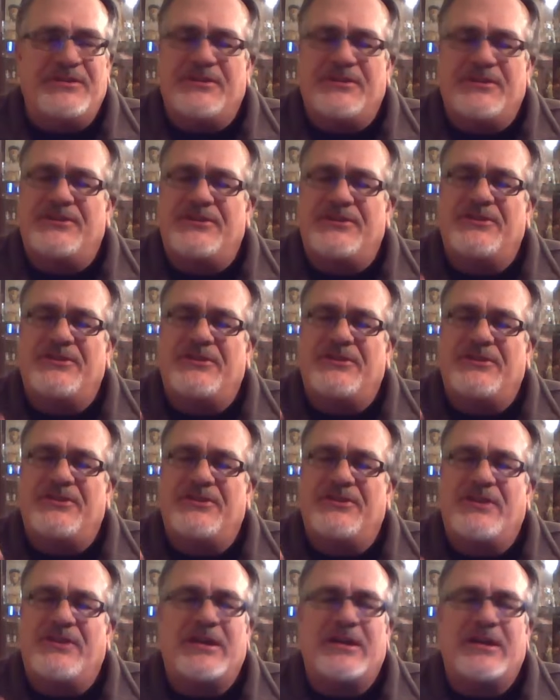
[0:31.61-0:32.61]
This is the
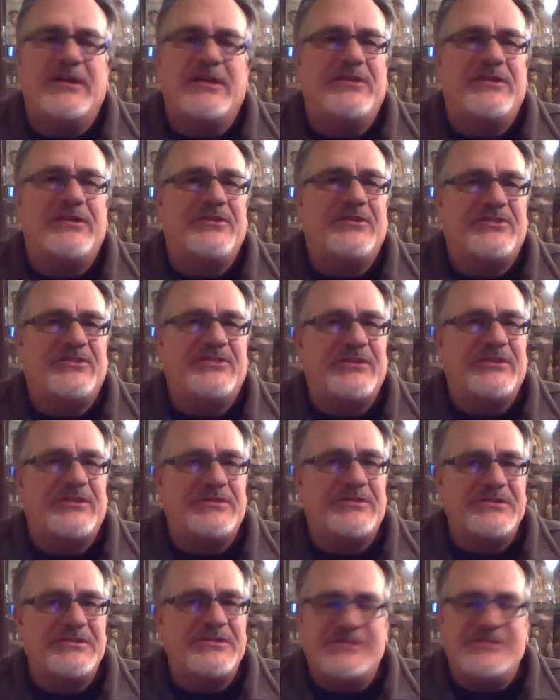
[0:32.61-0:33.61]
second in a
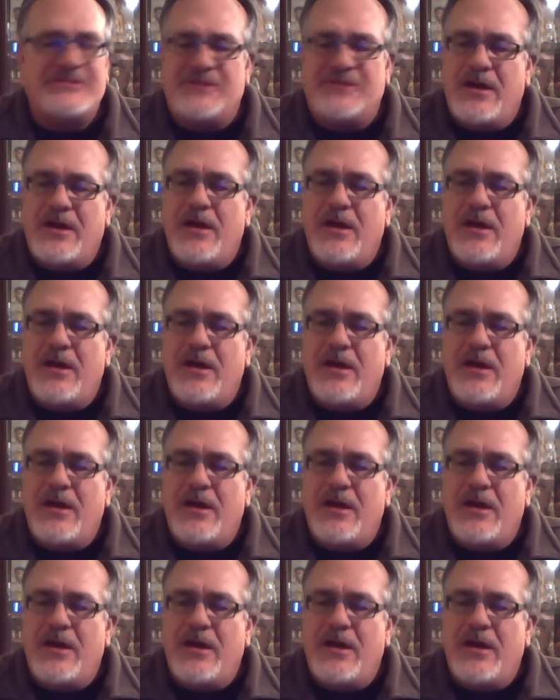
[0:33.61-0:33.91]
series